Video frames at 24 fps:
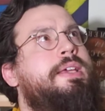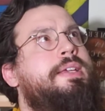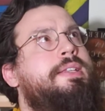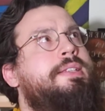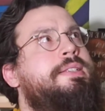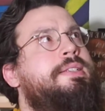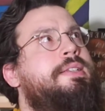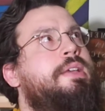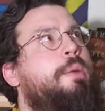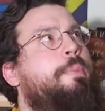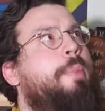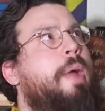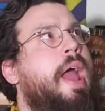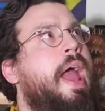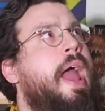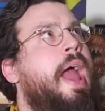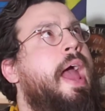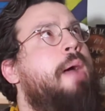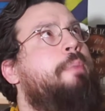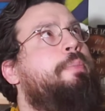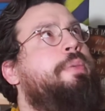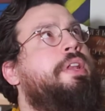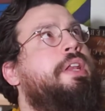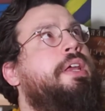ends up
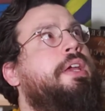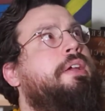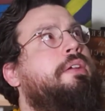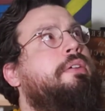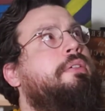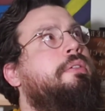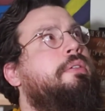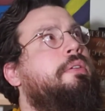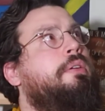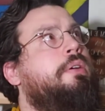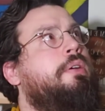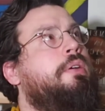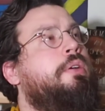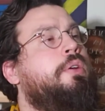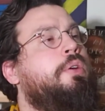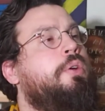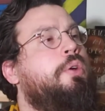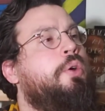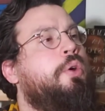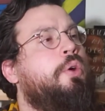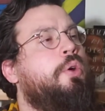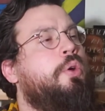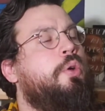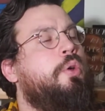happening
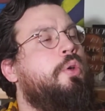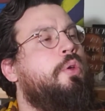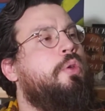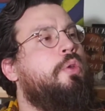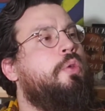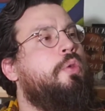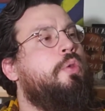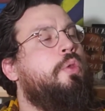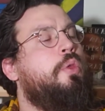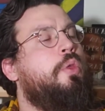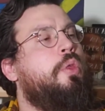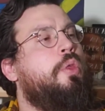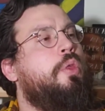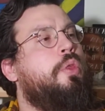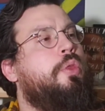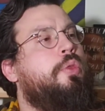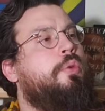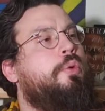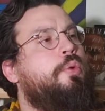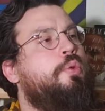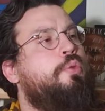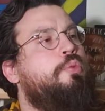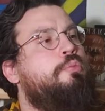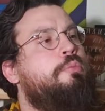through